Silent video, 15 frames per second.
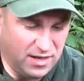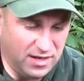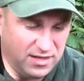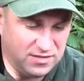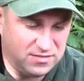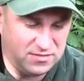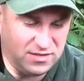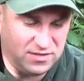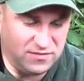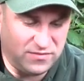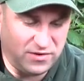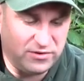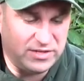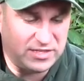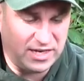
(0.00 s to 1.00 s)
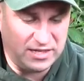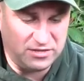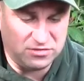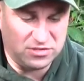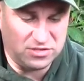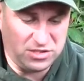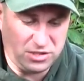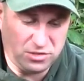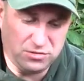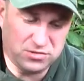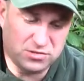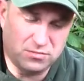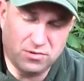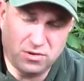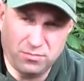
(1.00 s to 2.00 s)
it's very dangerous to
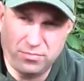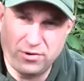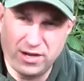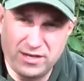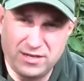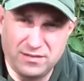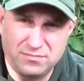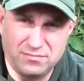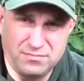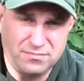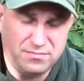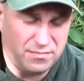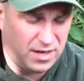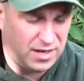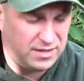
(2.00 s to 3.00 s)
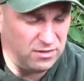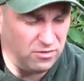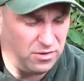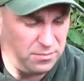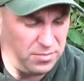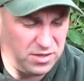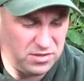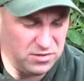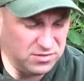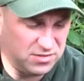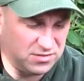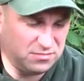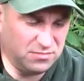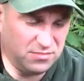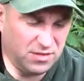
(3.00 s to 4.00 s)
use on braided mainline,
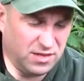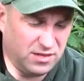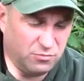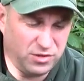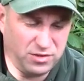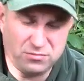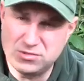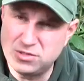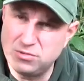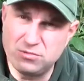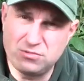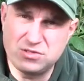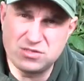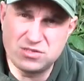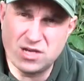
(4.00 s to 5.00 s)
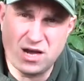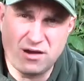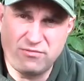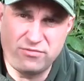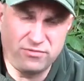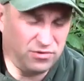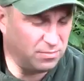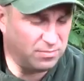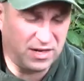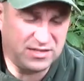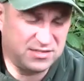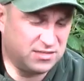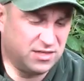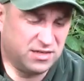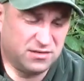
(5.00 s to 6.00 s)
because what it will do, it will just cut through the
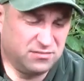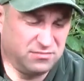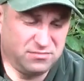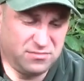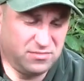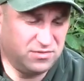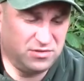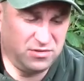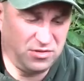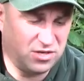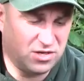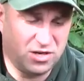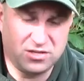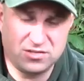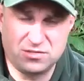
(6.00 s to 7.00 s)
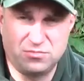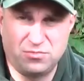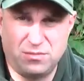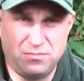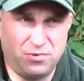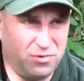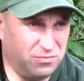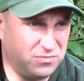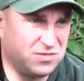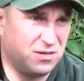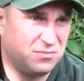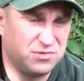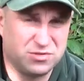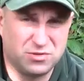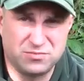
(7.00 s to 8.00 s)
plastic, and you could cast at one point when
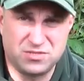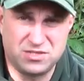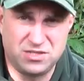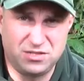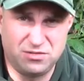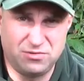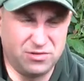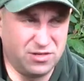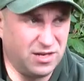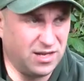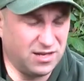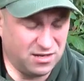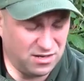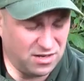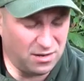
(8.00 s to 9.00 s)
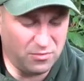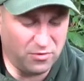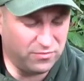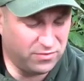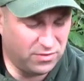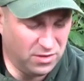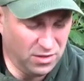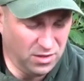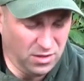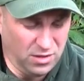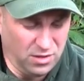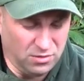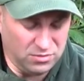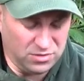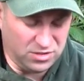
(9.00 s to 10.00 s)
someone's opposite you and the leg could come off,
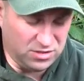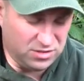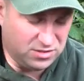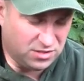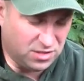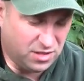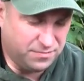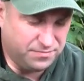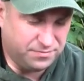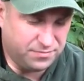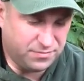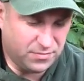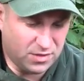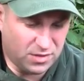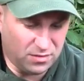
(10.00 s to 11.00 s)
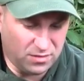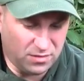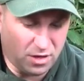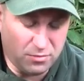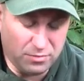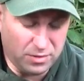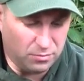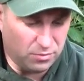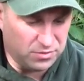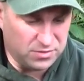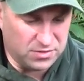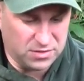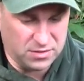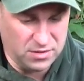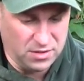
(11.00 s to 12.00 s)
which is nobody
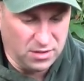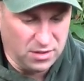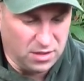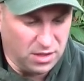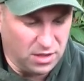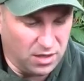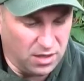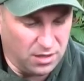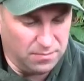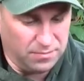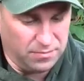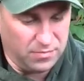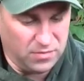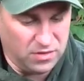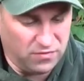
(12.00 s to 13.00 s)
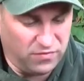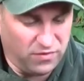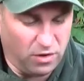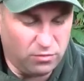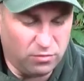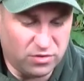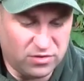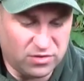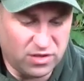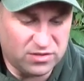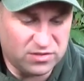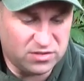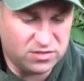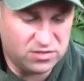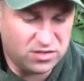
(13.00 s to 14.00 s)
wants. The
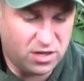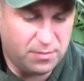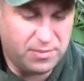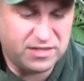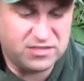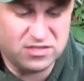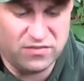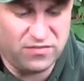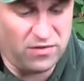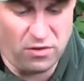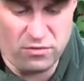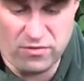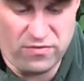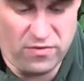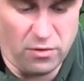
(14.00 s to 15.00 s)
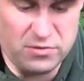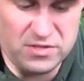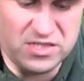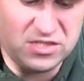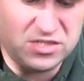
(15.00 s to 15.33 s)
float, going back to the float, is